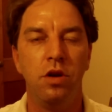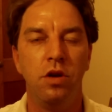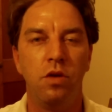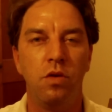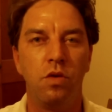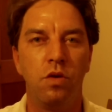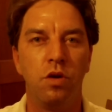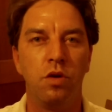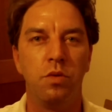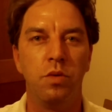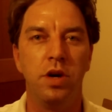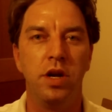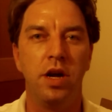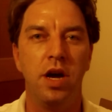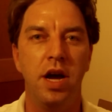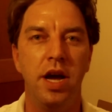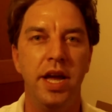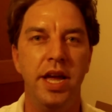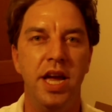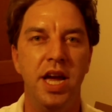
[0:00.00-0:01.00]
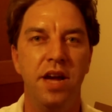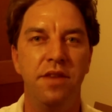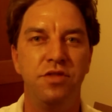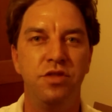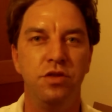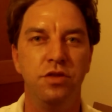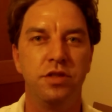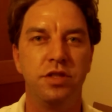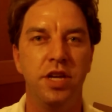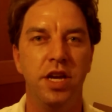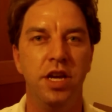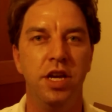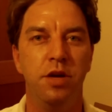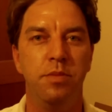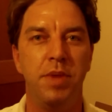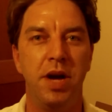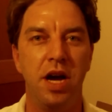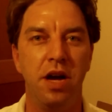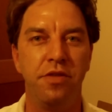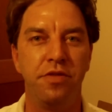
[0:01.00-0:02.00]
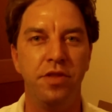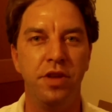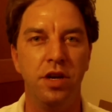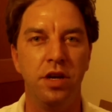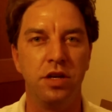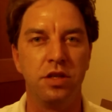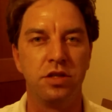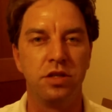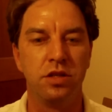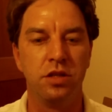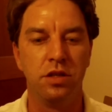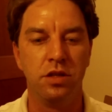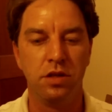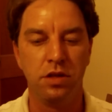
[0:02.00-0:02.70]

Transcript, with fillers: or what I have to say about this.